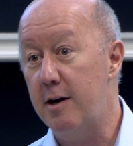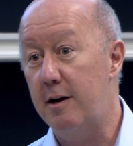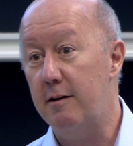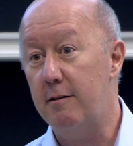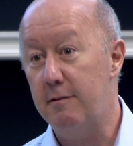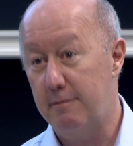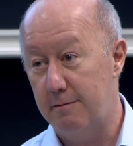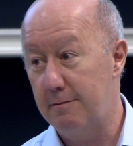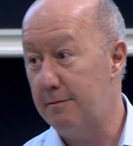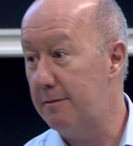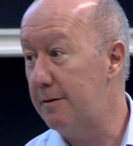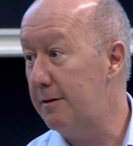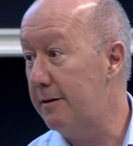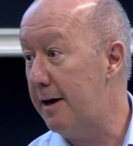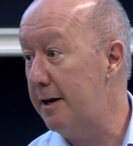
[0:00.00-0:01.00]
going to
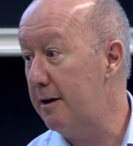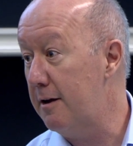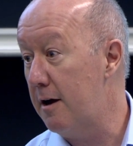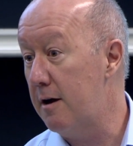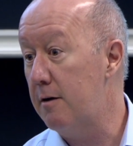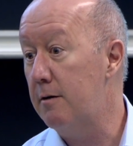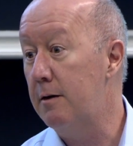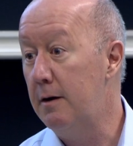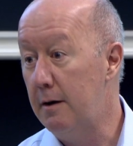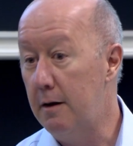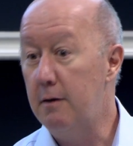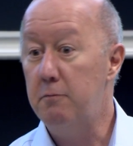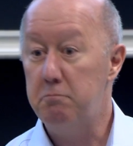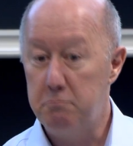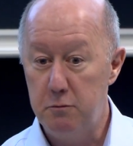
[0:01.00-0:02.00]
let it go?
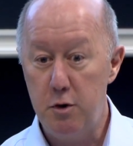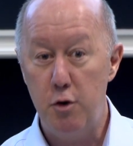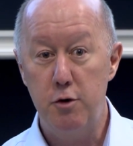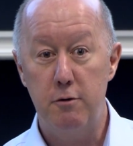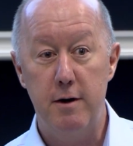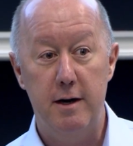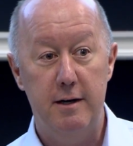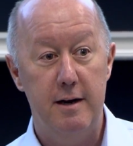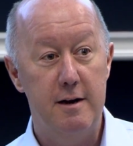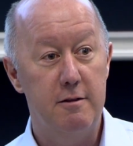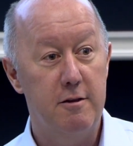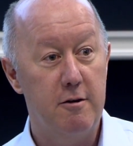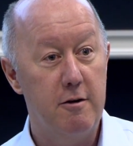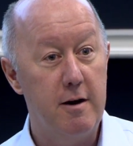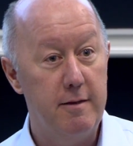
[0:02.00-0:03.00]
No direct
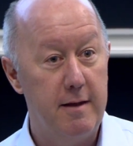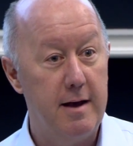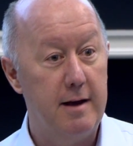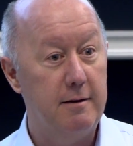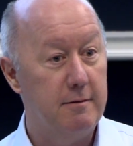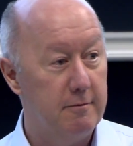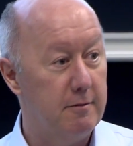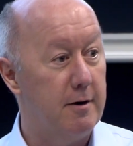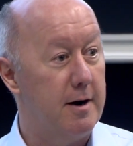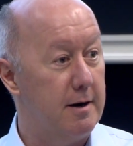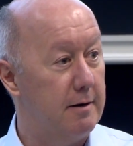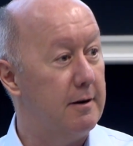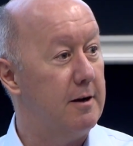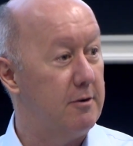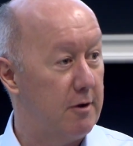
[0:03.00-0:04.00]
answer on that,
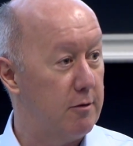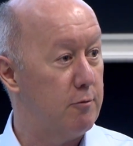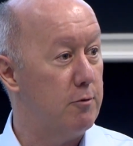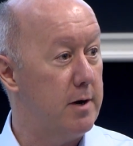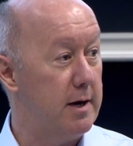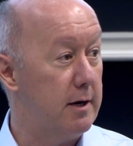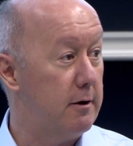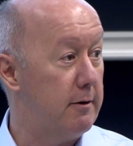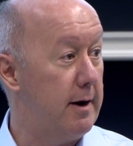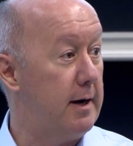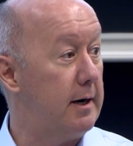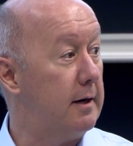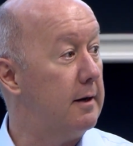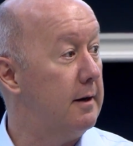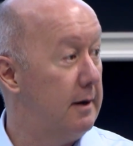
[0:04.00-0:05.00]
right? He just
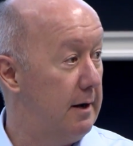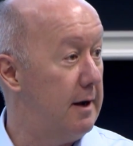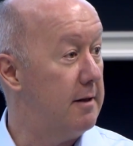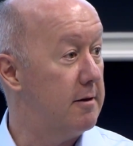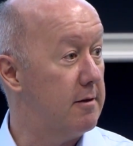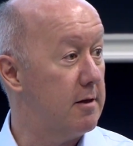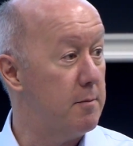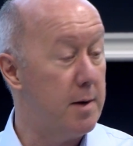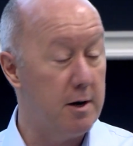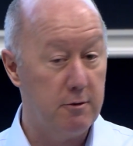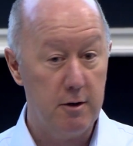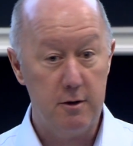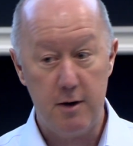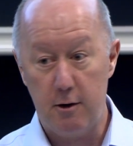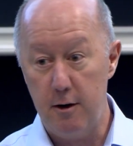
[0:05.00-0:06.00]
reiterated it's a
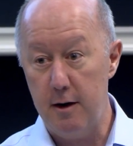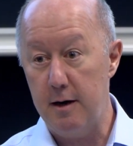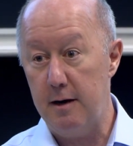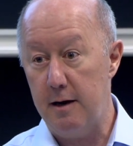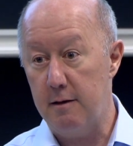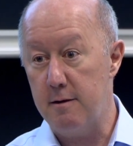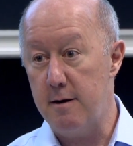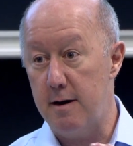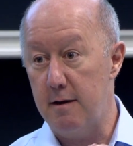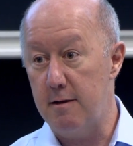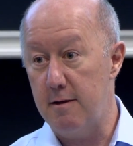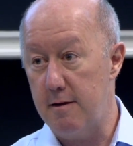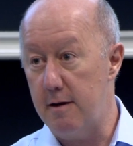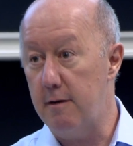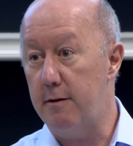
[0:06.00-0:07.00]
symmetric target, it's not a
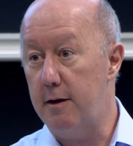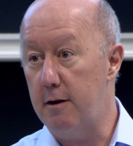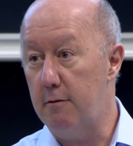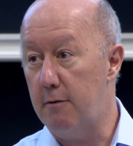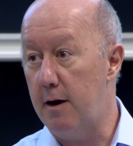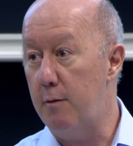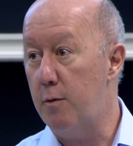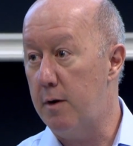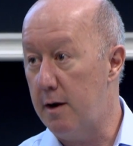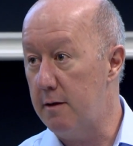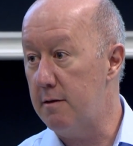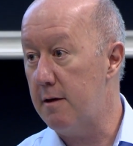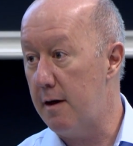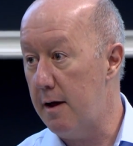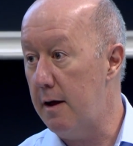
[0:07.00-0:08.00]
ceiling, right? We're
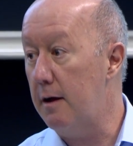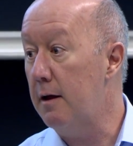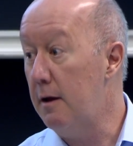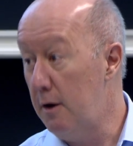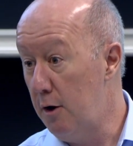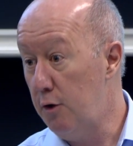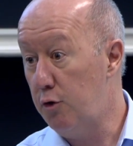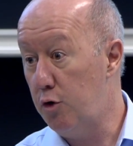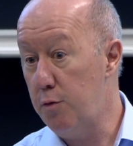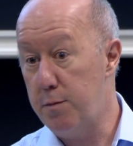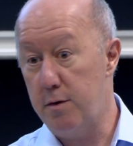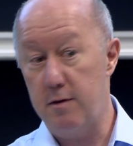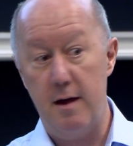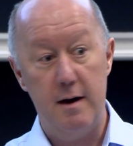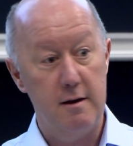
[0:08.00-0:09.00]
not saying
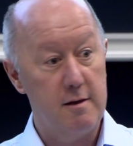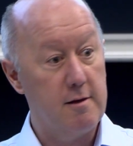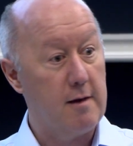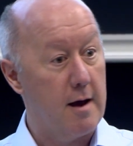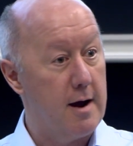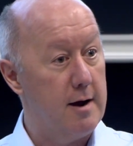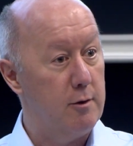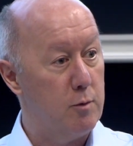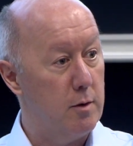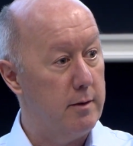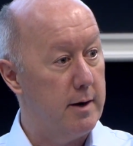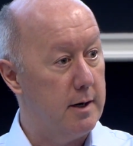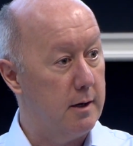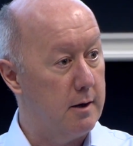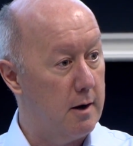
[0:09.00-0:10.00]
2% is as high as we'll
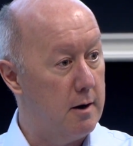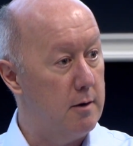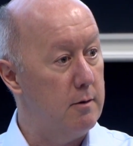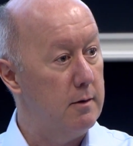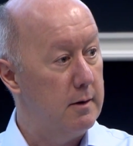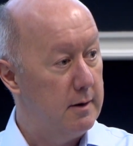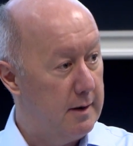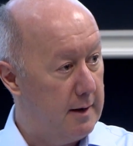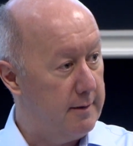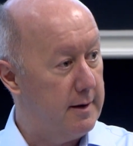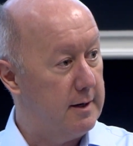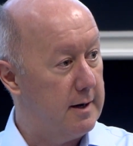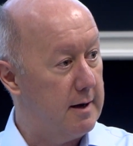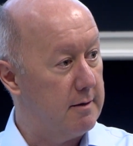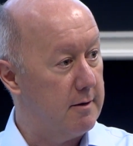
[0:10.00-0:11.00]
let it go and
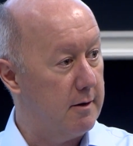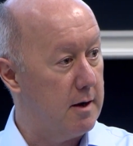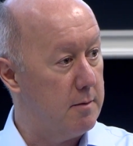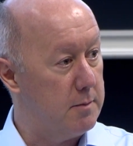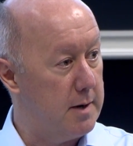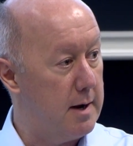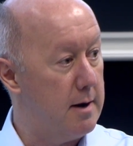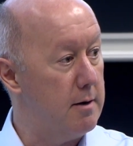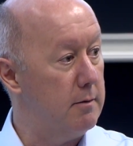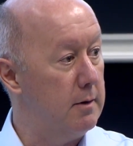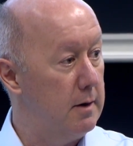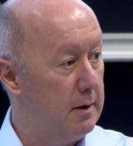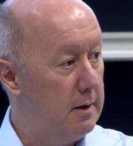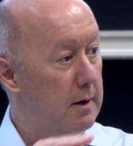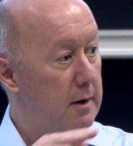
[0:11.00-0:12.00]
then it has to come down.
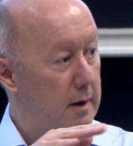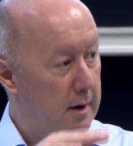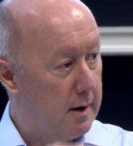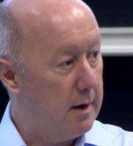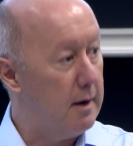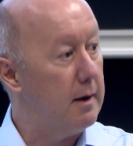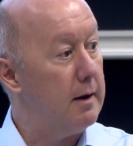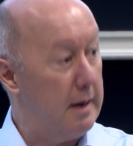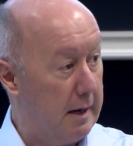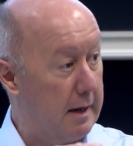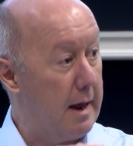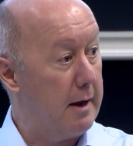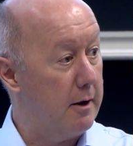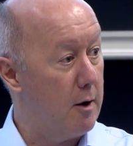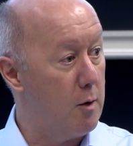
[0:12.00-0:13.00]
Uh, it
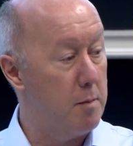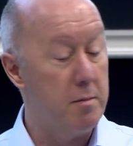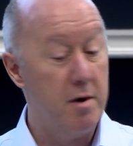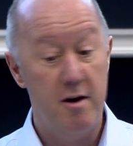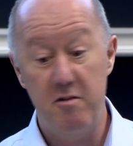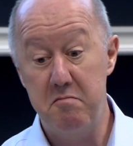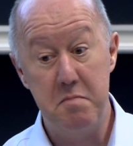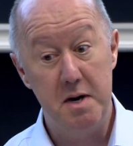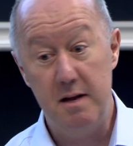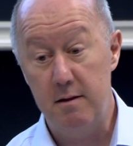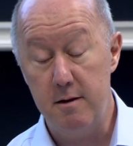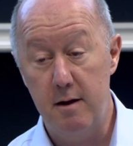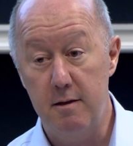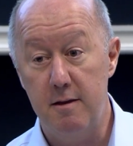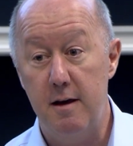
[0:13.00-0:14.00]
can go above, but he's
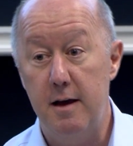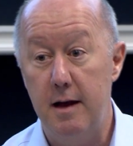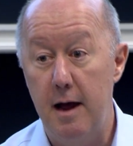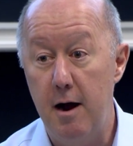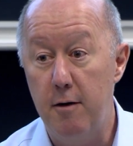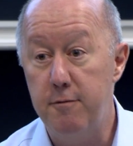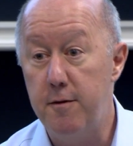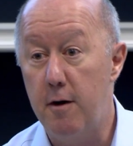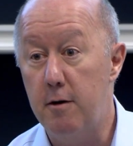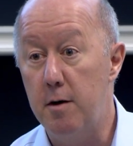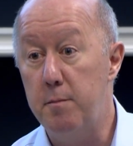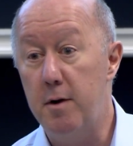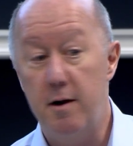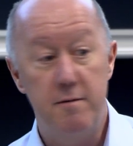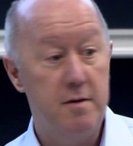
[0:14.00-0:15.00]
not saying how far
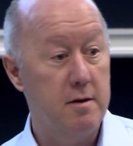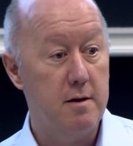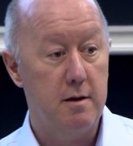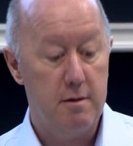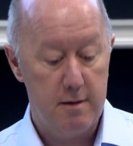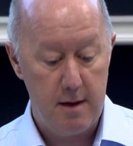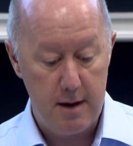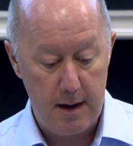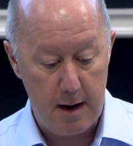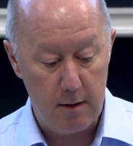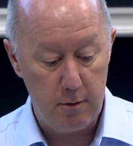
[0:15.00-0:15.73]
above, he's not saying how